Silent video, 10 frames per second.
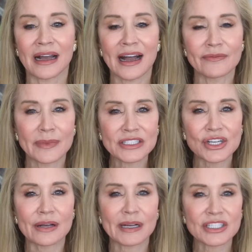I've
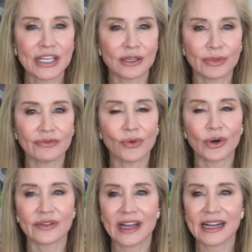mentioned on my channel
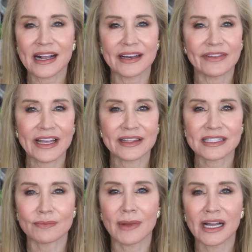before that I kind of had
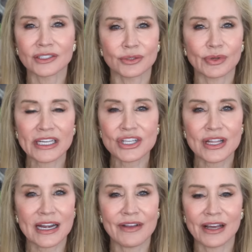this mild
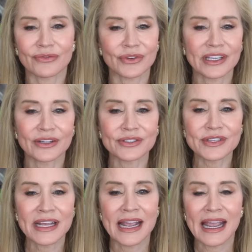depression that I've had for years,